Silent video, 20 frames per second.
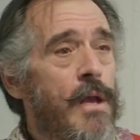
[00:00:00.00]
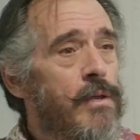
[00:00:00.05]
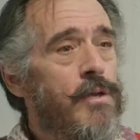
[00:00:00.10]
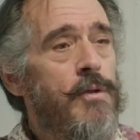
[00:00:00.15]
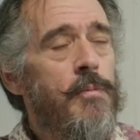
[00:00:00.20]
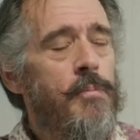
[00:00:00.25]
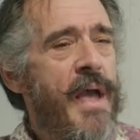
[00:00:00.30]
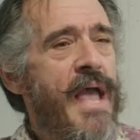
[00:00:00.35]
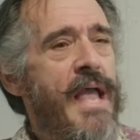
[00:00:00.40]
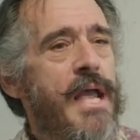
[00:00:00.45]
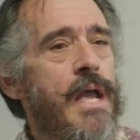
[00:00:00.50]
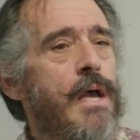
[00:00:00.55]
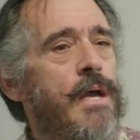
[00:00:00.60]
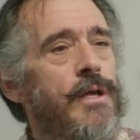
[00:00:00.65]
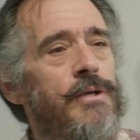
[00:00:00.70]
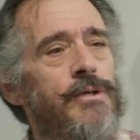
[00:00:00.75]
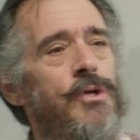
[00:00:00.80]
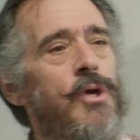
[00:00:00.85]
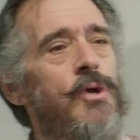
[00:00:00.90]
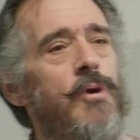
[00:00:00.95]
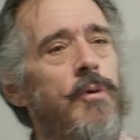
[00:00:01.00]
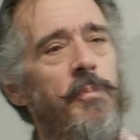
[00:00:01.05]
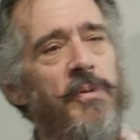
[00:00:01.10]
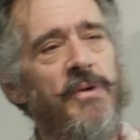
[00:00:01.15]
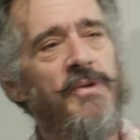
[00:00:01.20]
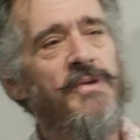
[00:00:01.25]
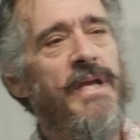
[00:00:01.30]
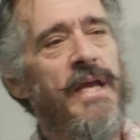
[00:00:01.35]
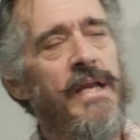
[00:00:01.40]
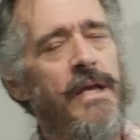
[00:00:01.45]
You pay
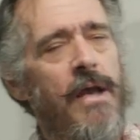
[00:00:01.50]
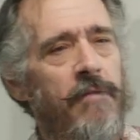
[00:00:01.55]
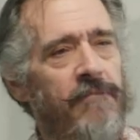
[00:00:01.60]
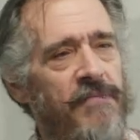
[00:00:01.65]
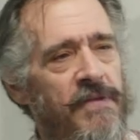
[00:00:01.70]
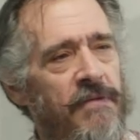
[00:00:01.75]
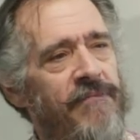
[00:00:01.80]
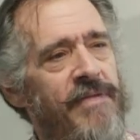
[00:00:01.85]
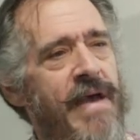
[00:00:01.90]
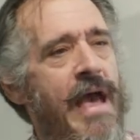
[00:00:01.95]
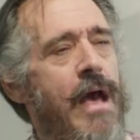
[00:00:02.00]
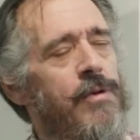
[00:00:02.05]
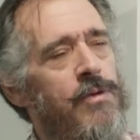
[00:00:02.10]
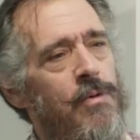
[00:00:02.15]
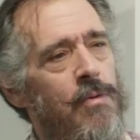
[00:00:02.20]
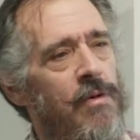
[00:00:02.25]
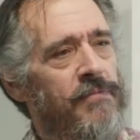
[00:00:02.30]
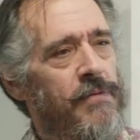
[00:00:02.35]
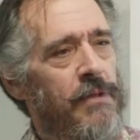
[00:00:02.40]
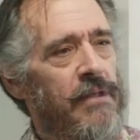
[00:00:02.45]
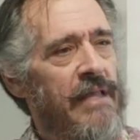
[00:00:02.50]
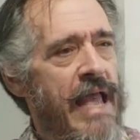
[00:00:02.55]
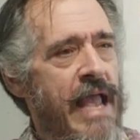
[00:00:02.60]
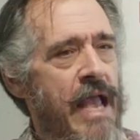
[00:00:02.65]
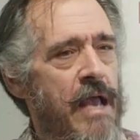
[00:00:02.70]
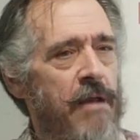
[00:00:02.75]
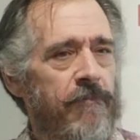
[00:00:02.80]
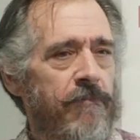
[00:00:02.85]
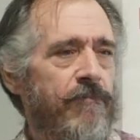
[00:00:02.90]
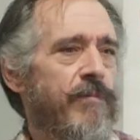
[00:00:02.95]
2% of the value of the
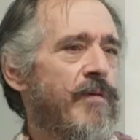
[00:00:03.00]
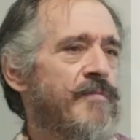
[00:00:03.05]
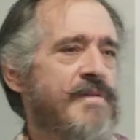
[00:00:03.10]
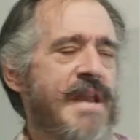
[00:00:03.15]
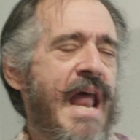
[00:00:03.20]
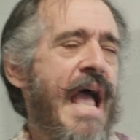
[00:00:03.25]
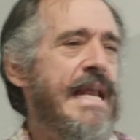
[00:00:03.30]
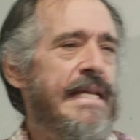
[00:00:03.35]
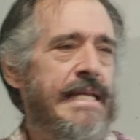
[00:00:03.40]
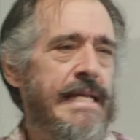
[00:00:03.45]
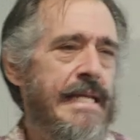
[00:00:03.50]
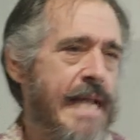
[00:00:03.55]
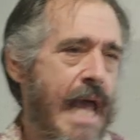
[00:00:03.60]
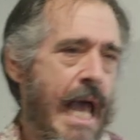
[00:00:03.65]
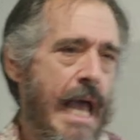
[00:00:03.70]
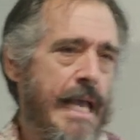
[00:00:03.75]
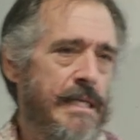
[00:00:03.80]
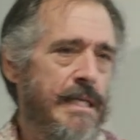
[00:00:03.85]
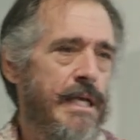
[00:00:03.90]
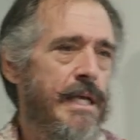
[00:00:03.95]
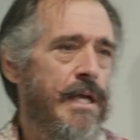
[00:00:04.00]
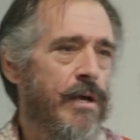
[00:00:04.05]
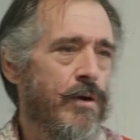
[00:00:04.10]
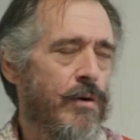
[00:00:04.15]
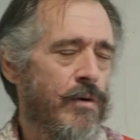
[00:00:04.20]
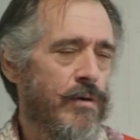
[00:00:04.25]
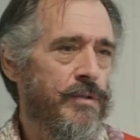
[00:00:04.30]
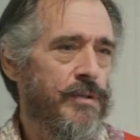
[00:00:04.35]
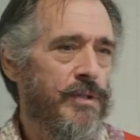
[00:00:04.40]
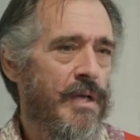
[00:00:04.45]
land for 99
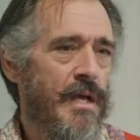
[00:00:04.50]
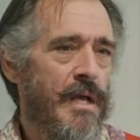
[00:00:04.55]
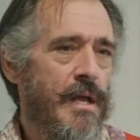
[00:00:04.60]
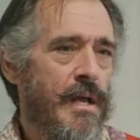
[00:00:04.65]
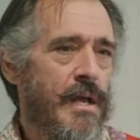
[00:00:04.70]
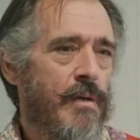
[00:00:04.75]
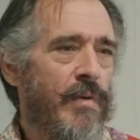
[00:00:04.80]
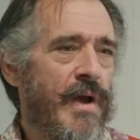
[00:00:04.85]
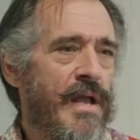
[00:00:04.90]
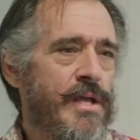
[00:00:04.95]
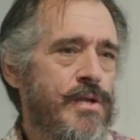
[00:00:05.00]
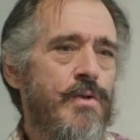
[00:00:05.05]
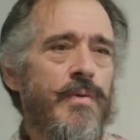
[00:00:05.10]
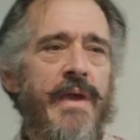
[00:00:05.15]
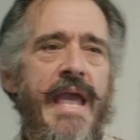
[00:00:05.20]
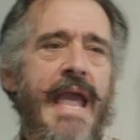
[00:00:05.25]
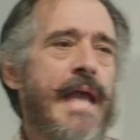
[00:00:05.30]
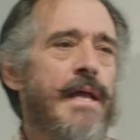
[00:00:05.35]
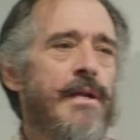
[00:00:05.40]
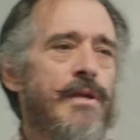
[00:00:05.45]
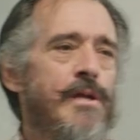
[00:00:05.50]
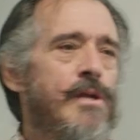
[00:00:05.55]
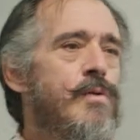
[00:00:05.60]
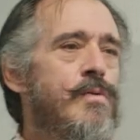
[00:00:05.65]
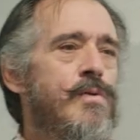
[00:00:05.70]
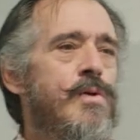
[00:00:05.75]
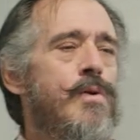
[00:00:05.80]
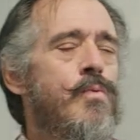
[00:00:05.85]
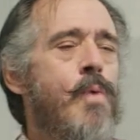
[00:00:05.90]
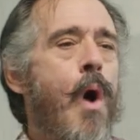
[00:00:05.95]
years. Right? You can't,
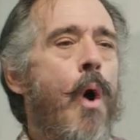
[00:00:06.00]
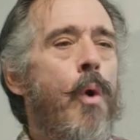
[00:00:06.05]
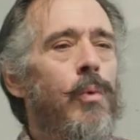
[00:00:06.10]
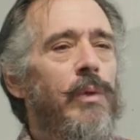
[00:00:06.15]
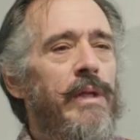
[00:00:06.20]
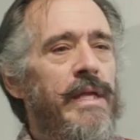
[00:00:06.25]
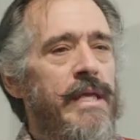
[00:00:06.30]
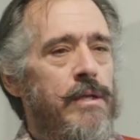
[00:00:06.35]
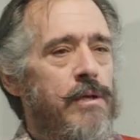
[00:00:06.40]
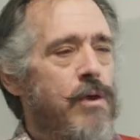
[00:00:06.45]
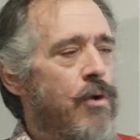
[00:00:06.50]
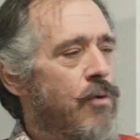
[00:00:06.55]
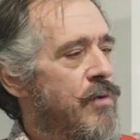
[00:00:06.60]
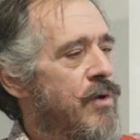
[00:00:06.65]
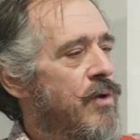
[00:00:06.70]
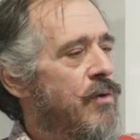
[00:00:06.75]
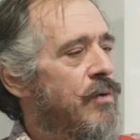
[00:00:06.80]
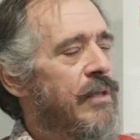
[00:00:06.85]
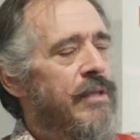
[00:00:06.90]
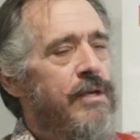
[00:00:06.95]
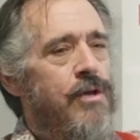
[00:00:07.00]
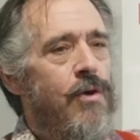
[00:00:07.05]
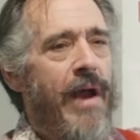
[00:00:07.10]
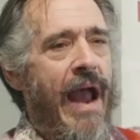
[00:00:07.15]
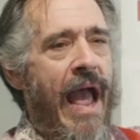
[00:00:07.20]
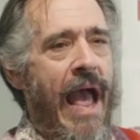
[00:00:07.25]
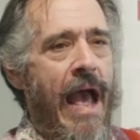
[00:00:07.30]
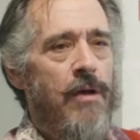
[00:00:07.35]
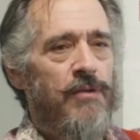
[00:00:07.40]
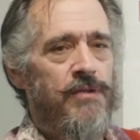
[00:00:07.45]
you only, your
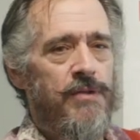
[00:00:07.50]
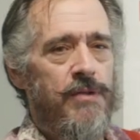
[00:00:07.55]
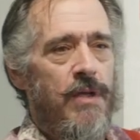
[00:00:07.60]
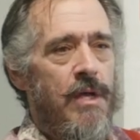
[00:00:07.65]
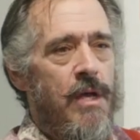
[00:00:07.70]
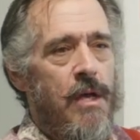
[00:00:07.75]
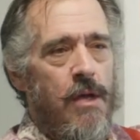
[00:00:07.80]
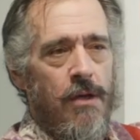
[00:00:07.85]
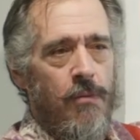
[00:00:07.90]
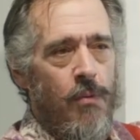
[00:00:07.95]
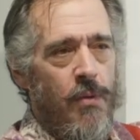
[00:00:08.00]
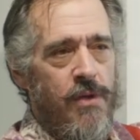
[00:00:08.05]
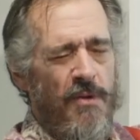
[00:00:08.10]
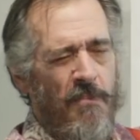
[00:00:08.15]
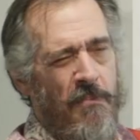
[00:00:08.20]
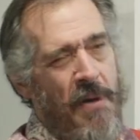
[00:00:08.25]
house, when you